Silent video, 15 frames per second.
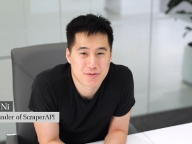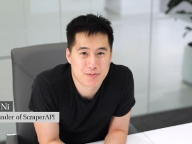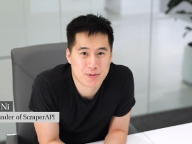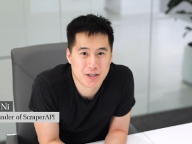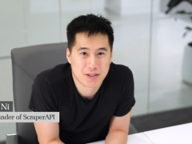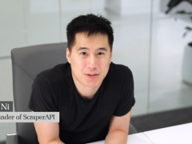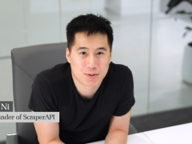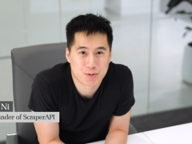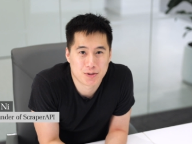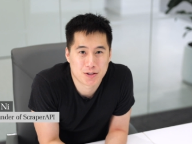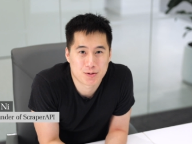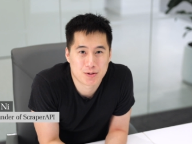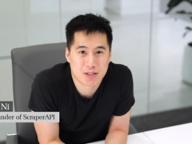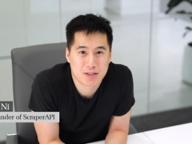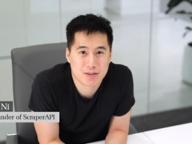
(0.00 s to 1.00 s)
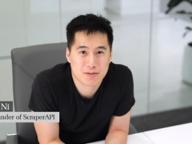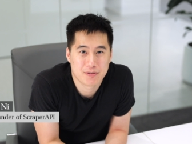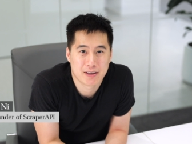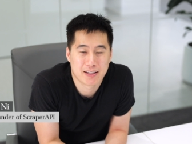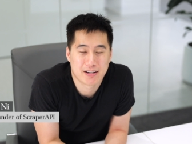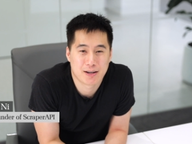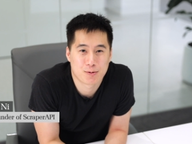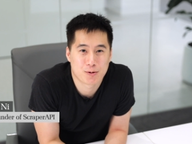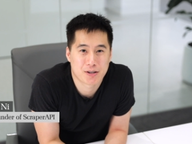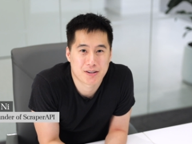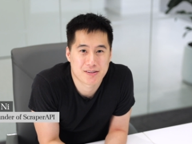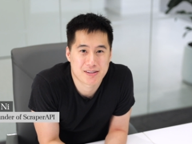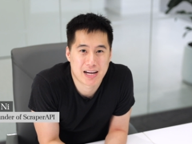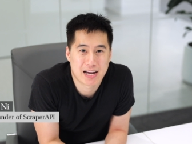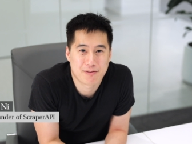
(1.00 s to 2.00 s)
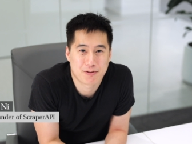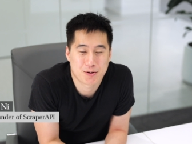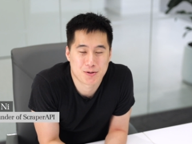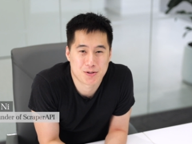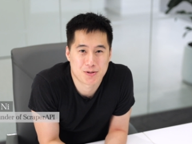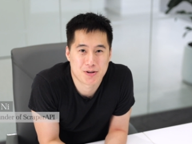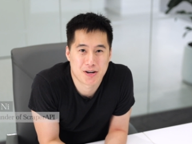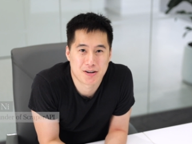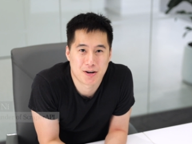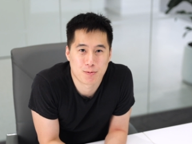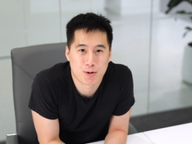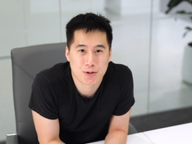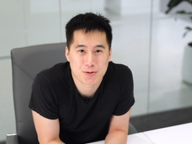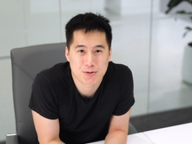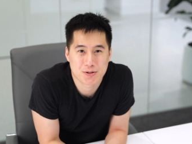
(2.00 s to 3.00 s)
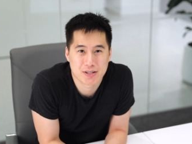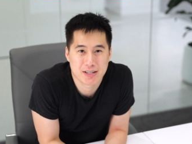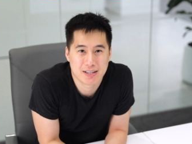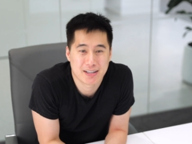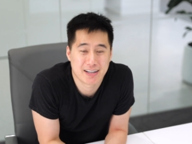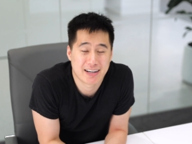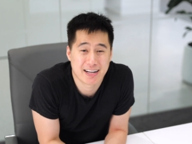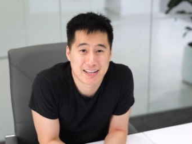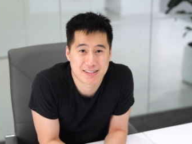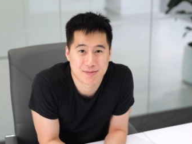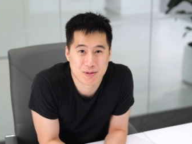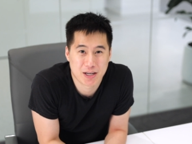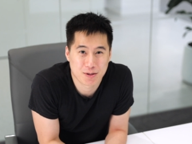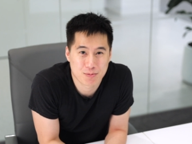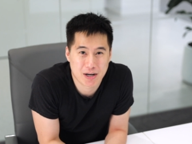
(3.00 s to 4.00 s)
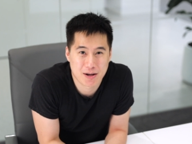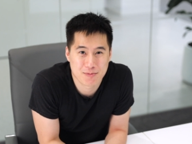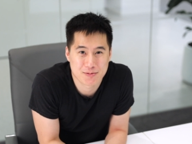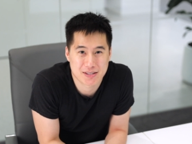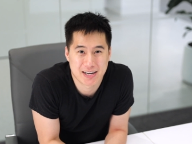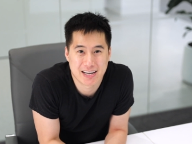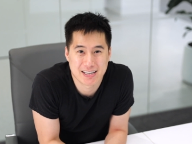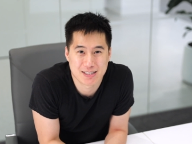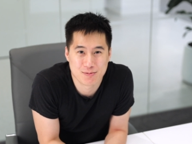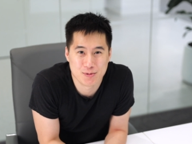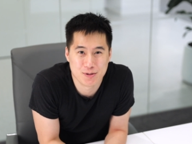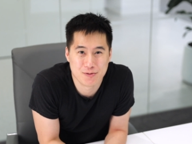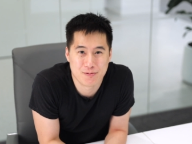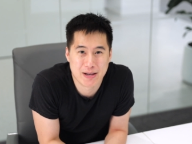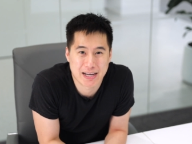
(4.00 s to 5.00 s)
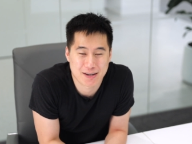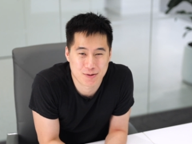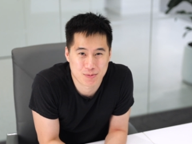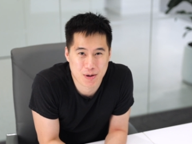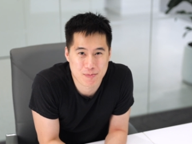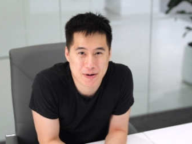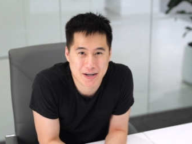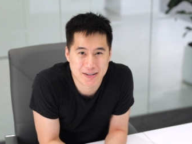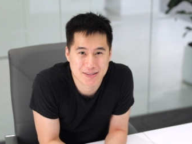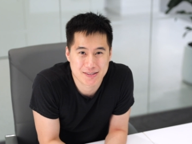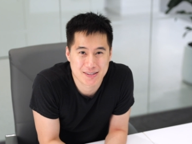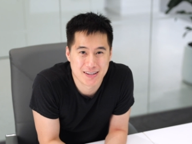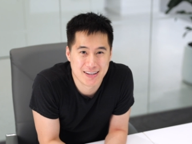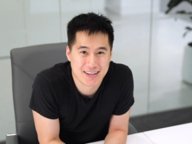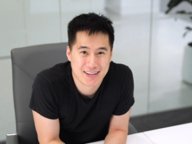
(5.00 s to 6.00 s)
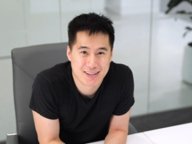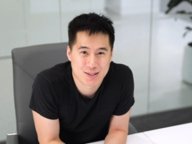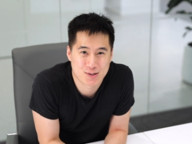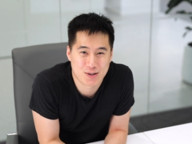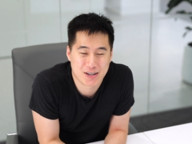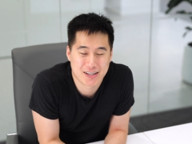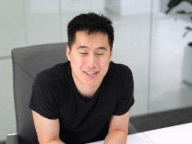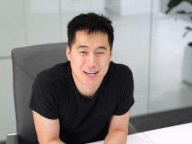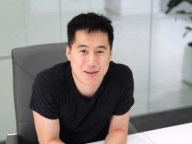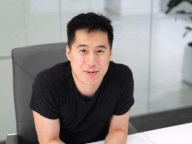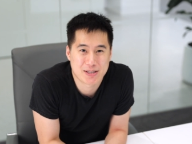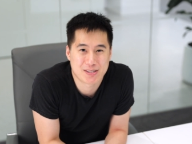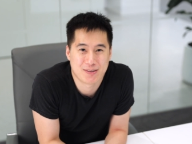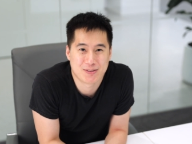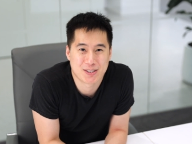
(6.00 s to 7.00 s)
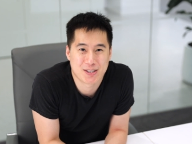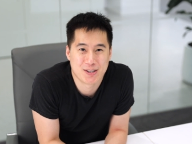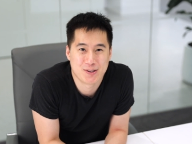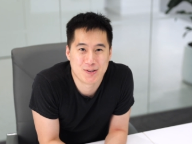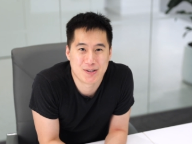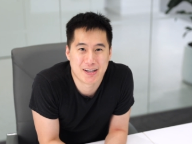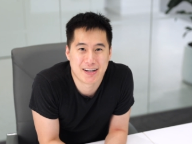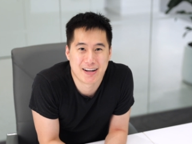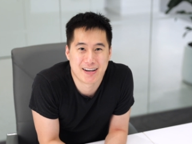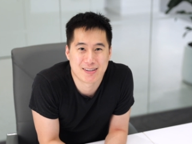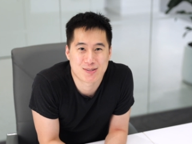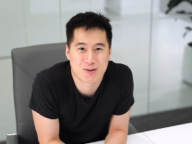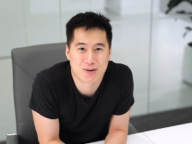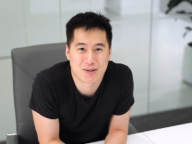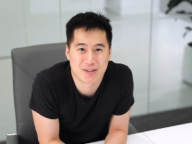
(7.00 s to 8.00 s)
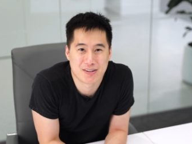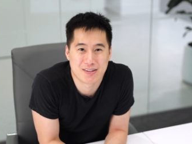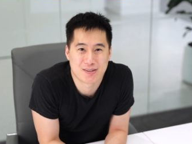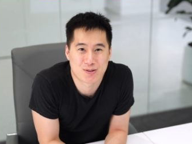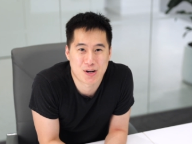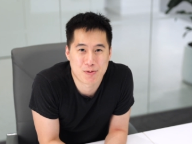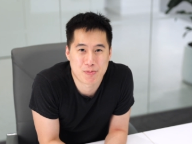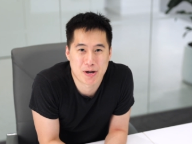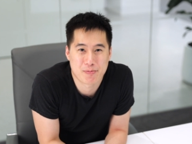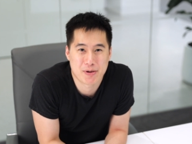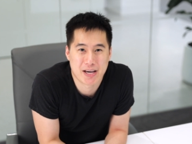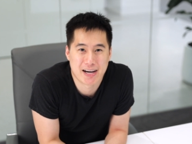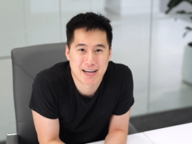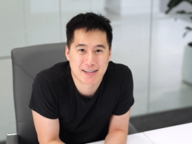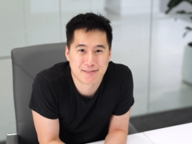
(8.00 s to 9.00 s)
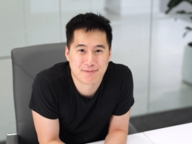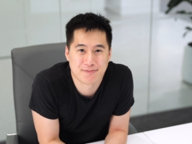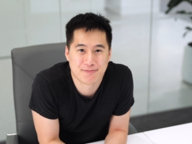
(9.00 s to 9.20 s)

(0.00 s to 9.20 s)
from Yale in 2012, and I worked as a high-frequency trader on Wall Street. Then I had some health problems, and I had to move back in with my parents. So I taught myself to code, and I started ScaperAPI.